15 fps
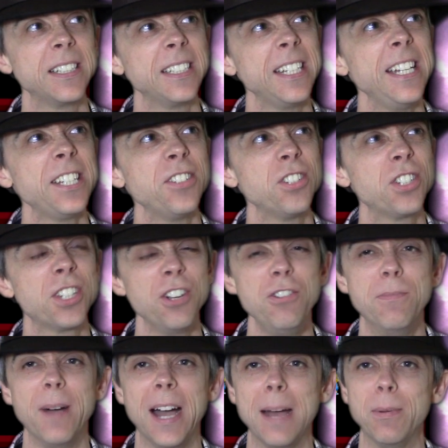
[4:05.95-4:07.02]
It isn't
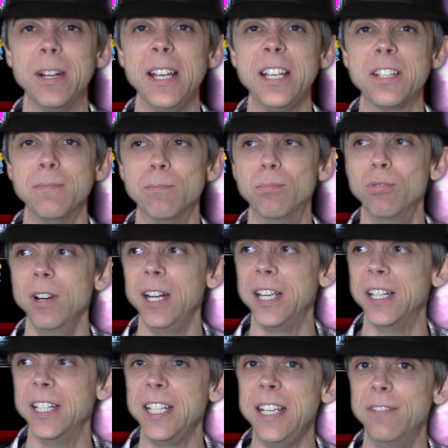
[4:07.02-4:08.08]
too bad, but it isn't
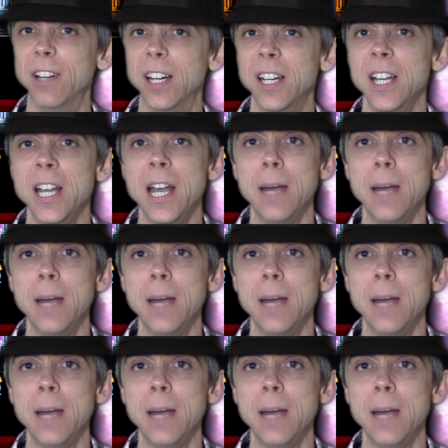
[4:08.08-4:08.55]
brilliant either.